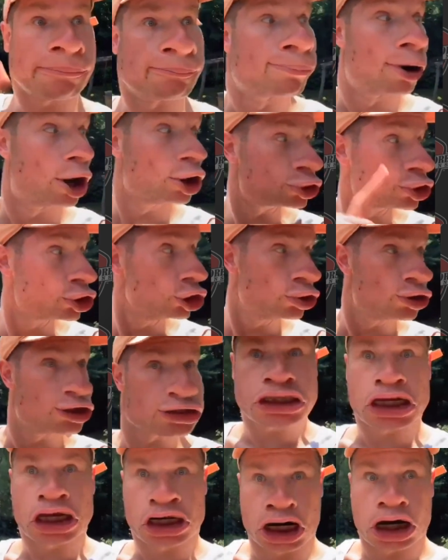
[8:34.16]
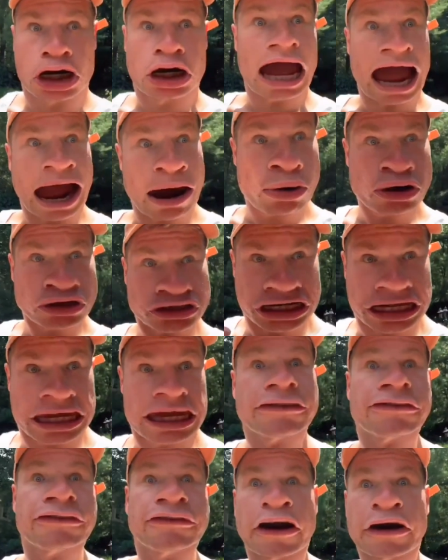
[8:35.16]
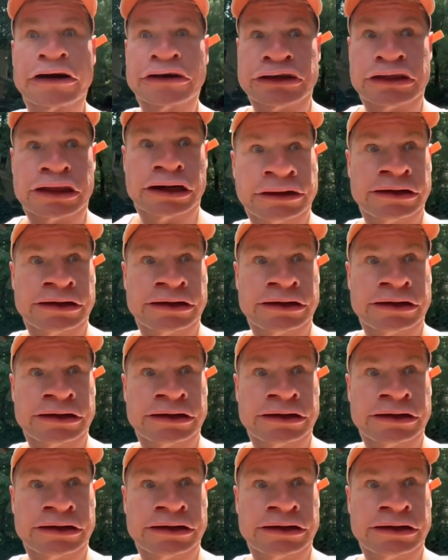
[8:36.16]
both of you, it's wrong. I was here first.